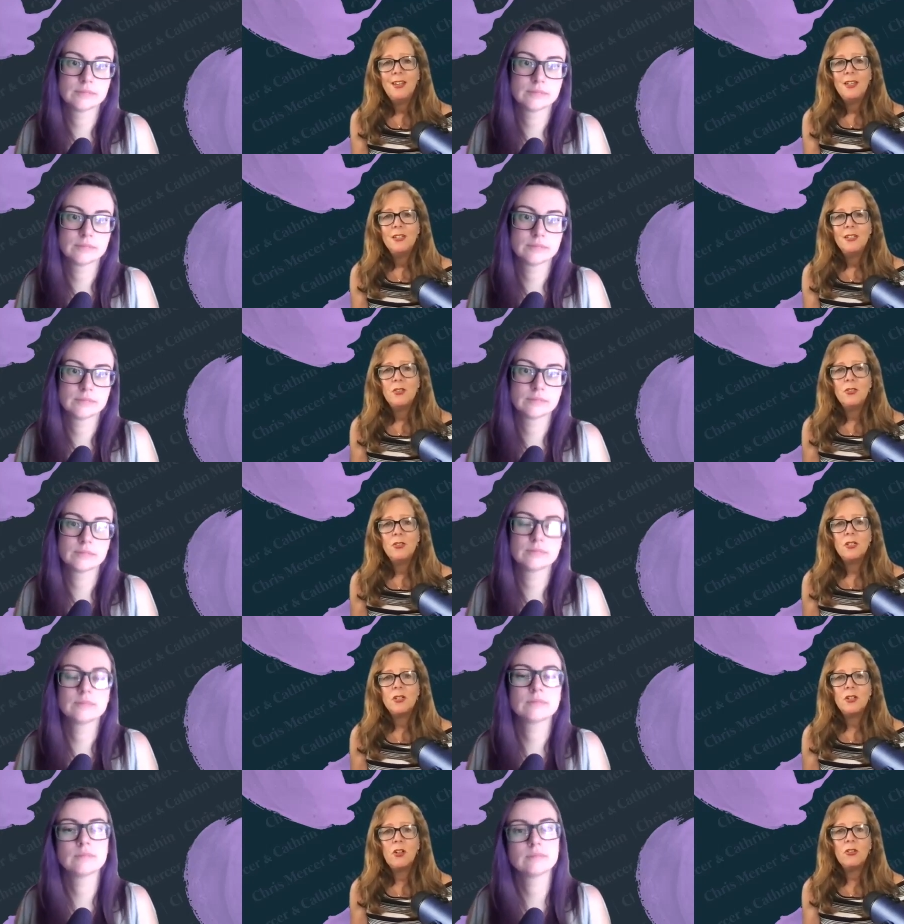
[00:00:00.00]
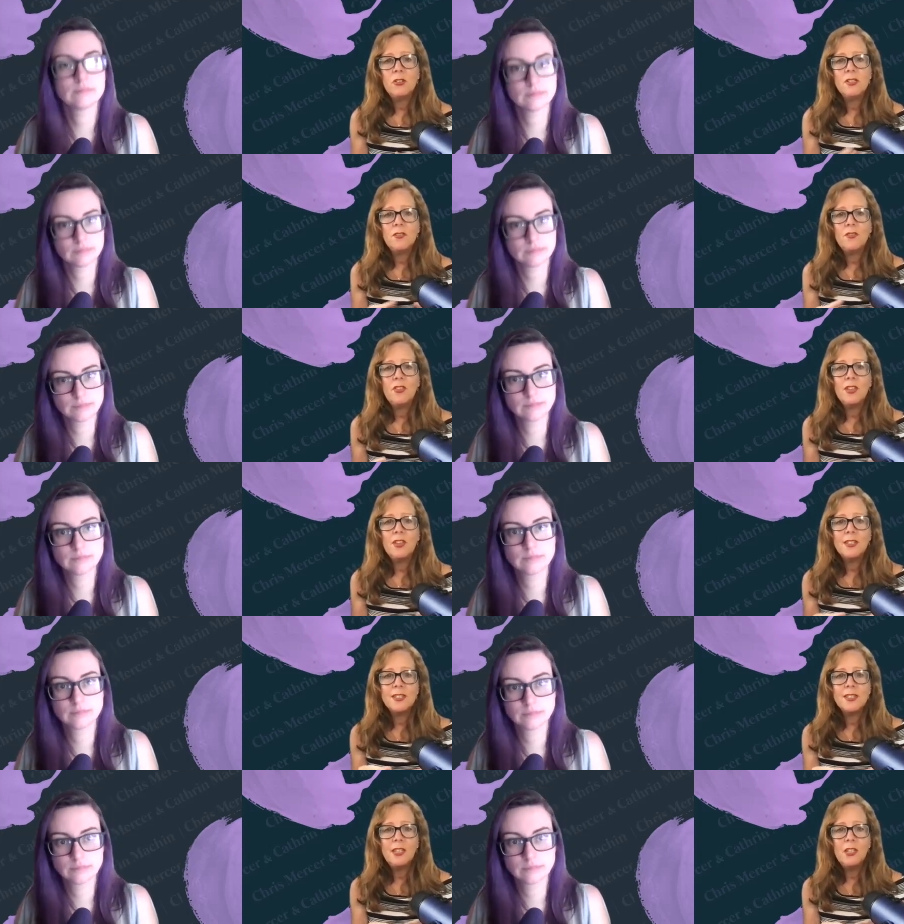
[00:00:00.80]
Speaker 1: So there's lots of
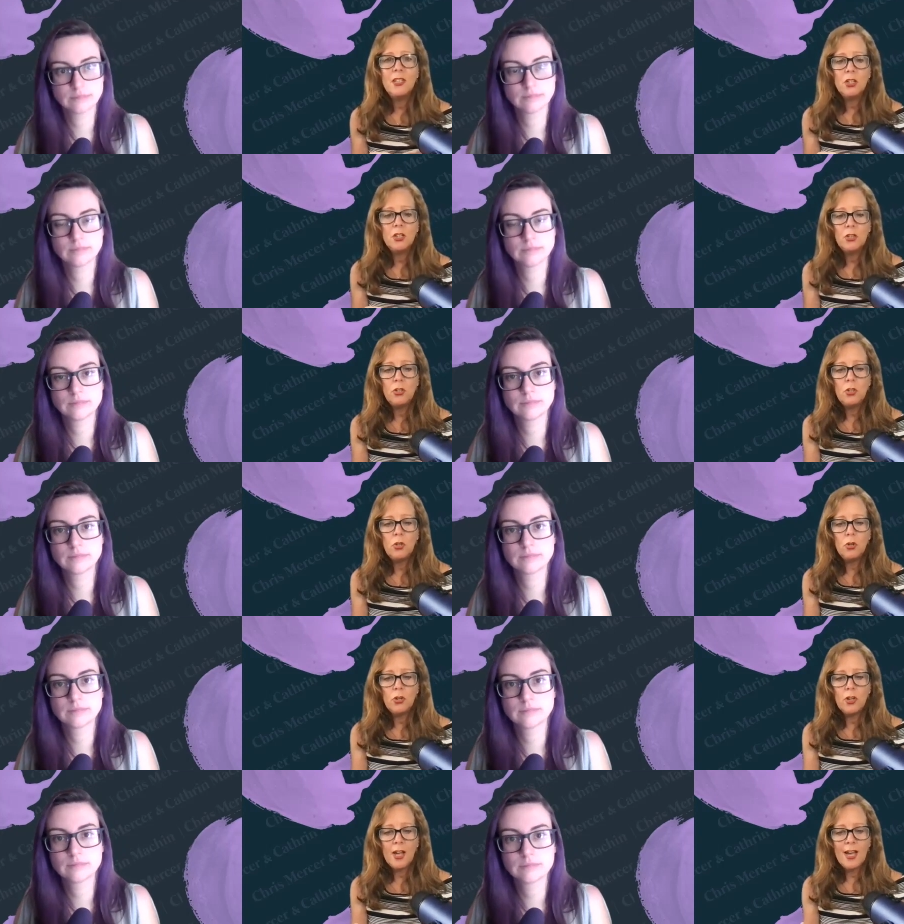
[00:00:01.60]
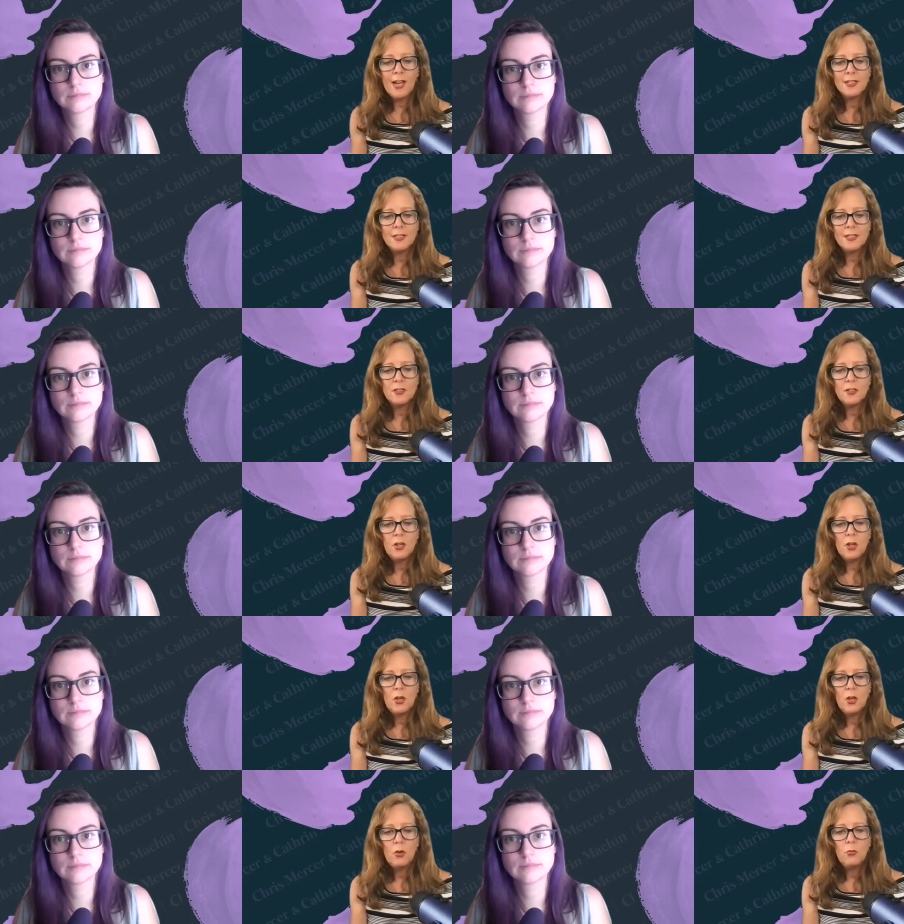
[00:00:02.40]
things that you can look at.
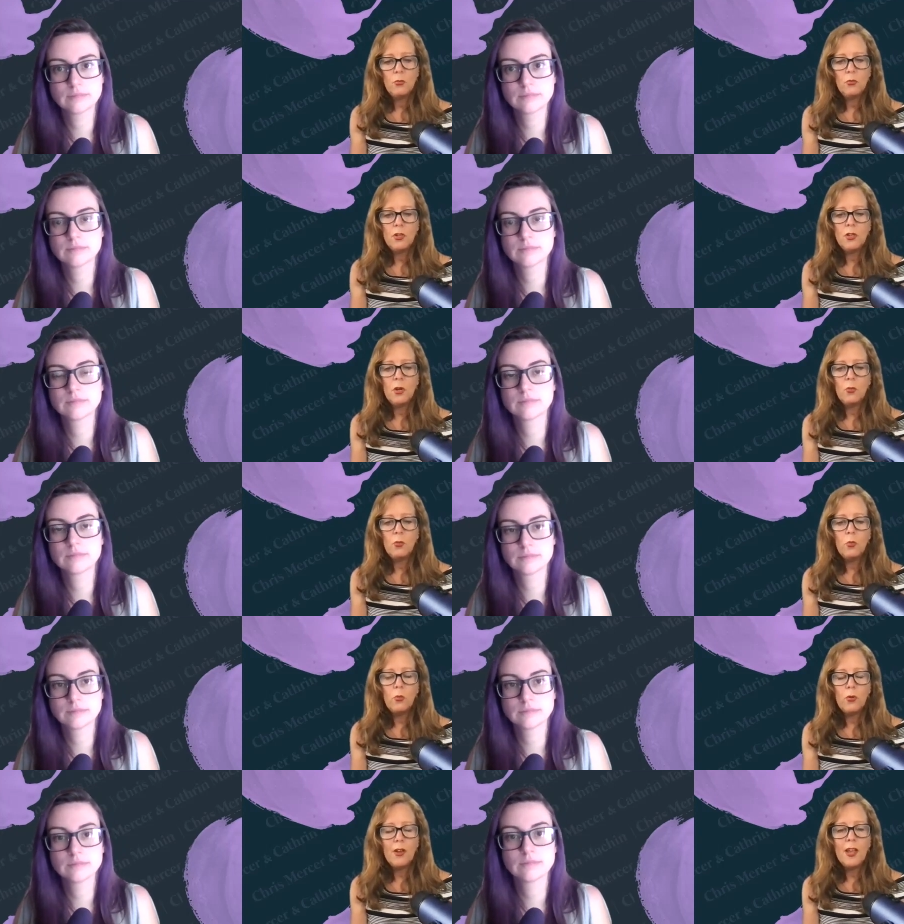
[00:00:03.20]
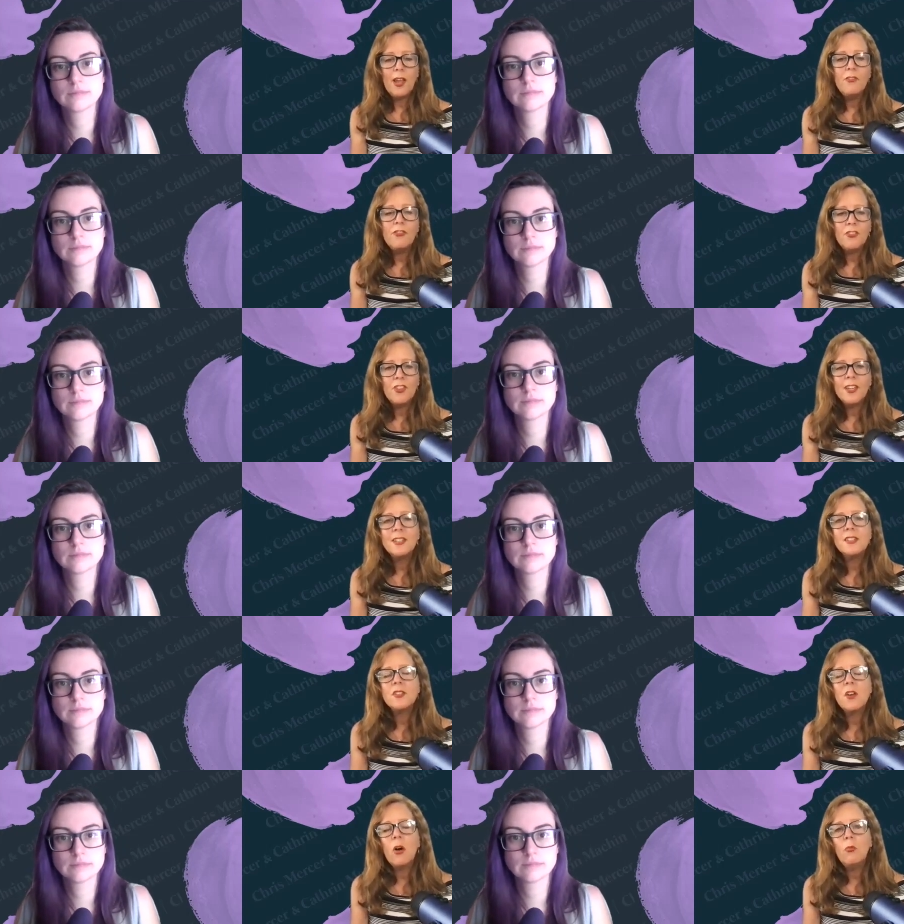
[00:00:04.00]
You know, if
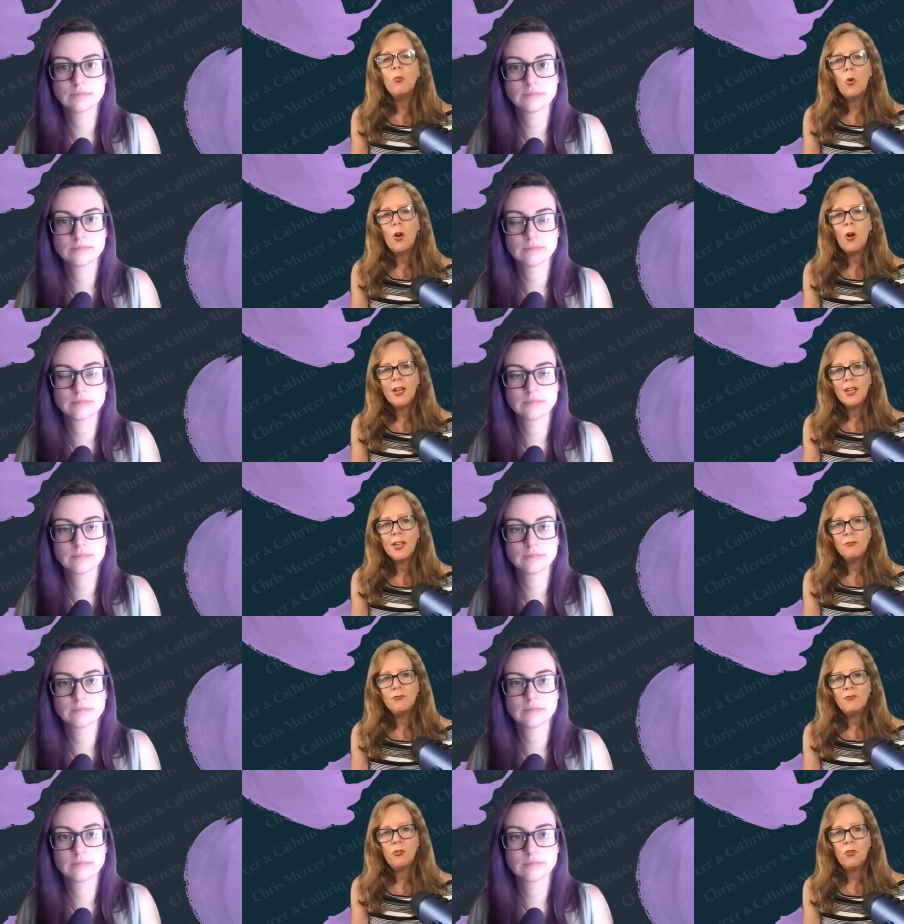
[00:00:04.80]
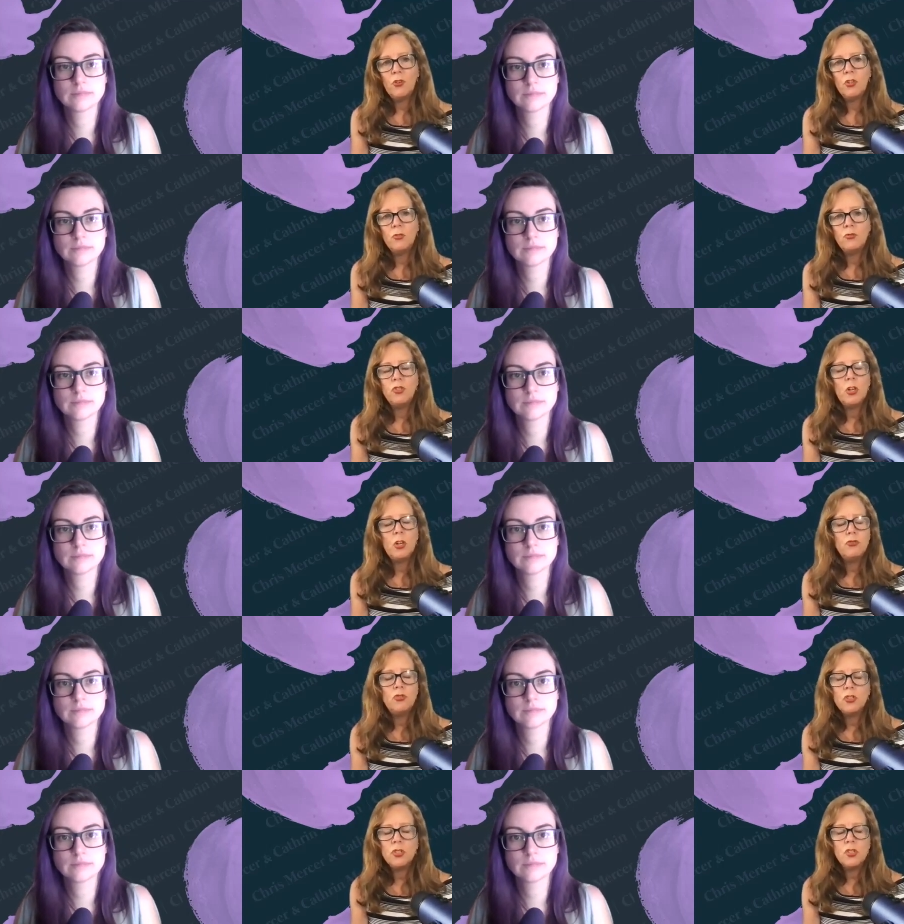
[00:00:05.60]
things aren't working for you,
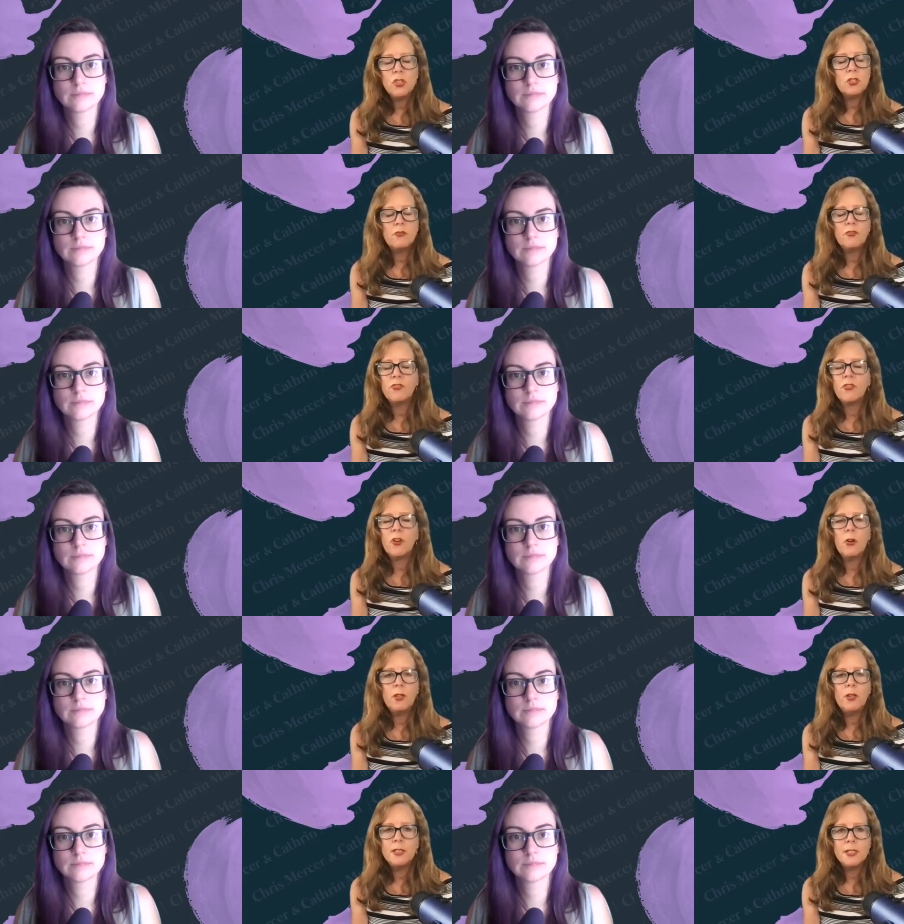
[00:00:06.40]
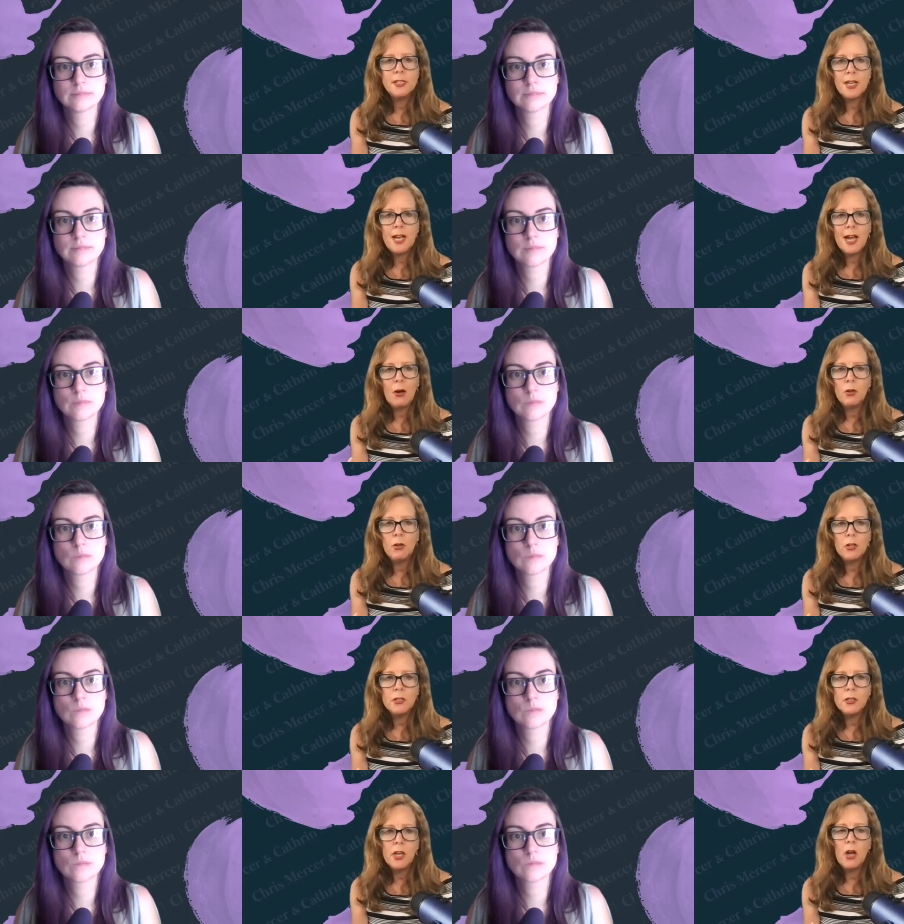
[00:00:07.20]
don't just throw in the towel
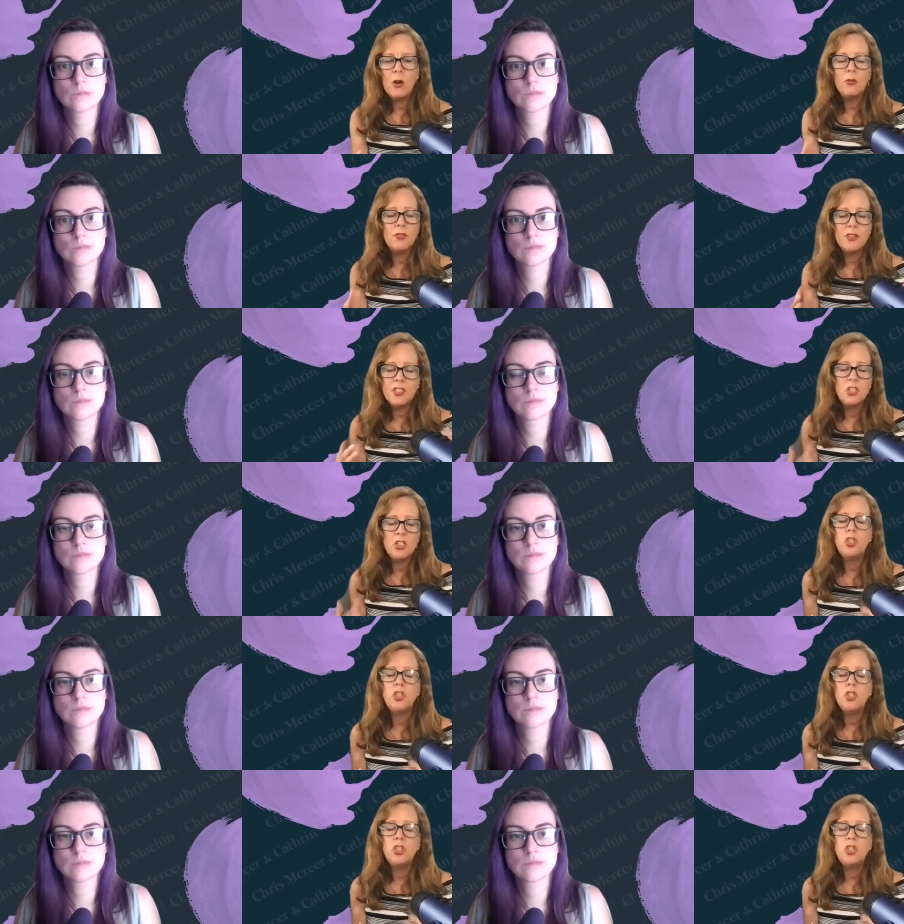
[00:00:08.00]
and go, this